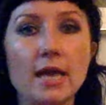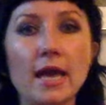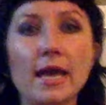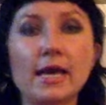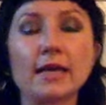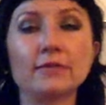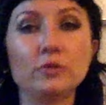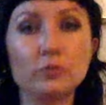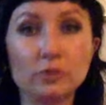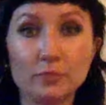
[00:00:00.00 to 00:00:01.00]
And
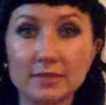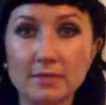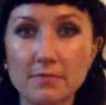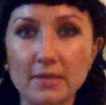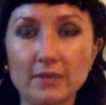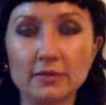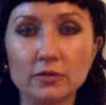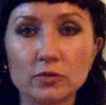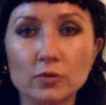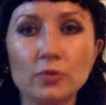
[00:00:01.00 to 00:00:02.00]
YouTube is an amazing
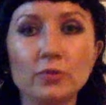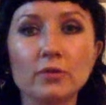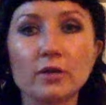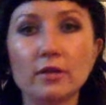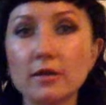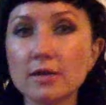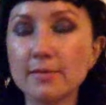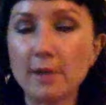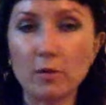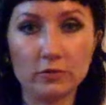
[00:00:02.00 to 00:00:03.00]
tool. You can learn
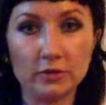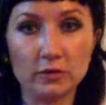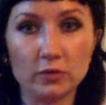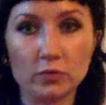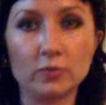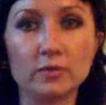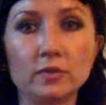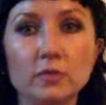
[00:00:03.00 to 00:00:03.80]
about all these tools.